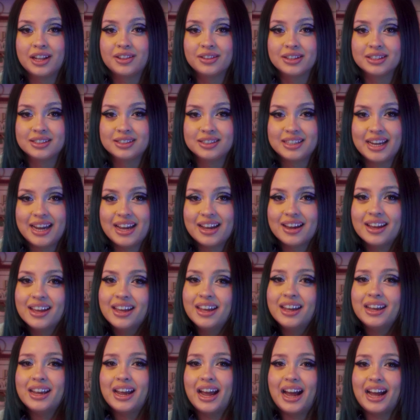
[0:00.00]
on this steak,
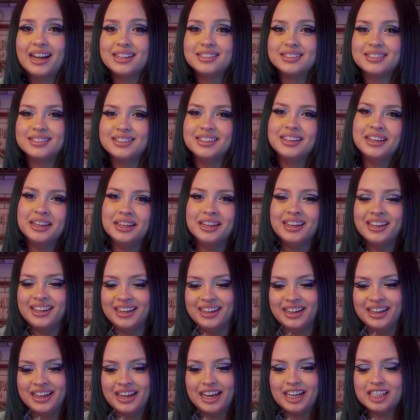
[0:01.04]
as
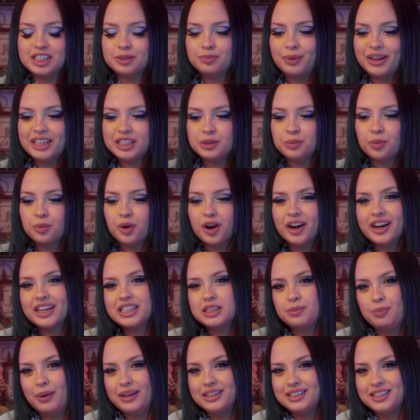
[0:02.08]
it's much more
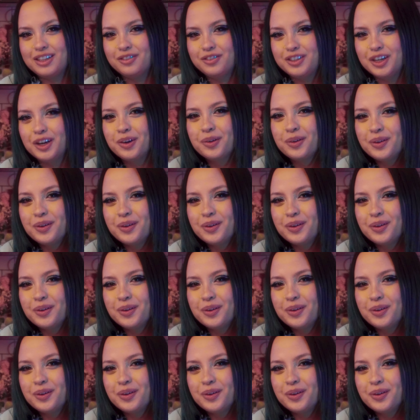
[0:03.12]
expensive to